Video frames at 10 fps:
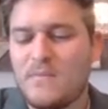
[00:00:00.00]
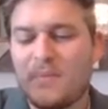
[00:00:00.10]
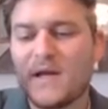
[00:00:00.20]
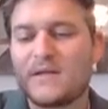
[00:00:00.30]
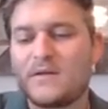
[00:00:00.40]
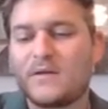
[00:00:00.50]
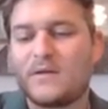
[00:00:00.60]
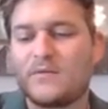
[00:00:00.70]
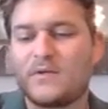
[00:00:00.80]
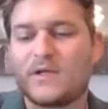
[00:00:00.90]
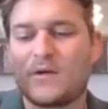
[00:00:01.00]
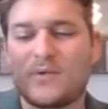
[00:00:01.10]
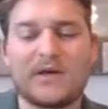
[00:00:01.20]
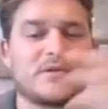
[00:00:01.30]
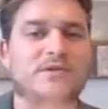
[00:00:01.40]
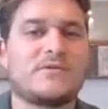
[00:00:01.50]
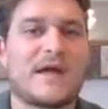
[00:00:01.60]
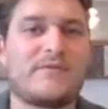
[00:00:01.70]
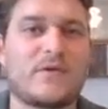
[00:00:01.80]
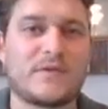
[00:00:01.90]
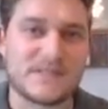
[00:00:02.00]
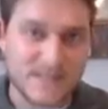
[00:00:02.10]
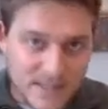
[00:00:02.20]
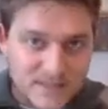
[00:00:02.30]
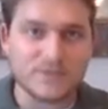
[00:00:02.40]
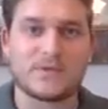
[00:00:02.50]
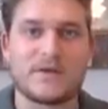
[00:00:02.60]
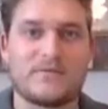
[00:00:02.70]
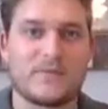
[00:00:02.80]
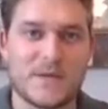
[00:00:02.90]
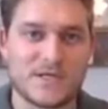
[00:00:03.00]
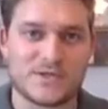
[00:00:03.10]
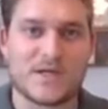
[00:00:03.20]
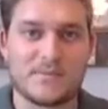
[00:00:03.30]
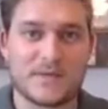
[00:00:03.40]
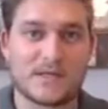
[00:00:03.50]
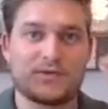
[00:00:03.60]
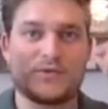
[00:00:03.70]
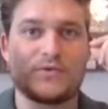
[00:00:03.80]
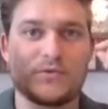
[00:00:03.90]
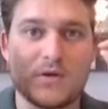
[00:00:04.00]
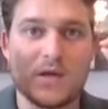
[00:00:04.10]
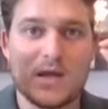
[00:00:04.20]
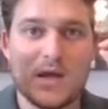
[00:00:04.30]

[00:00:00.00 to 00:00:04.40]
But, we also have all this sensory information coming in too.